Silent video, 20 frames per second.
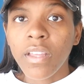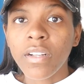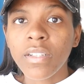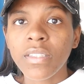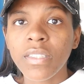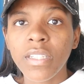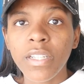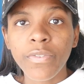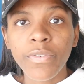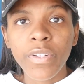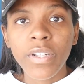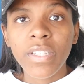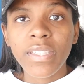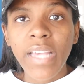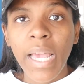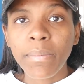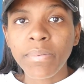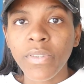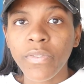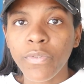There's different
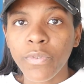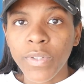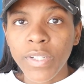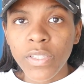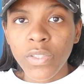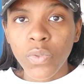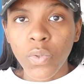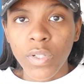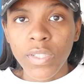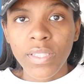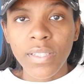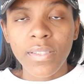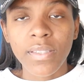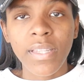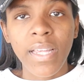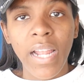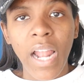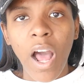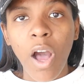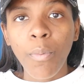types of resources
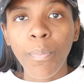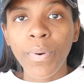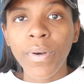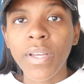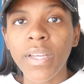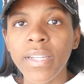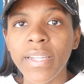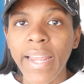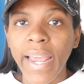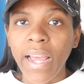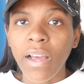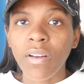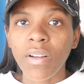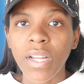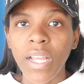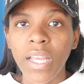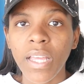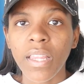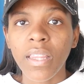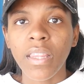that I'll put
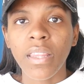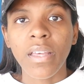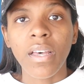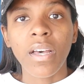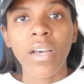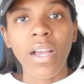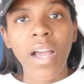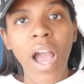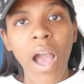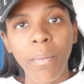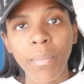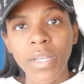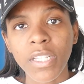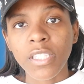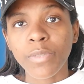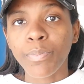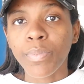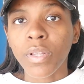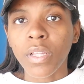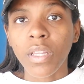down in the
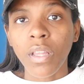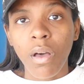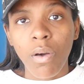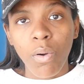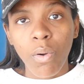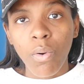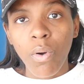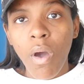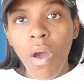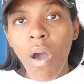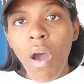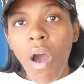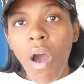comments below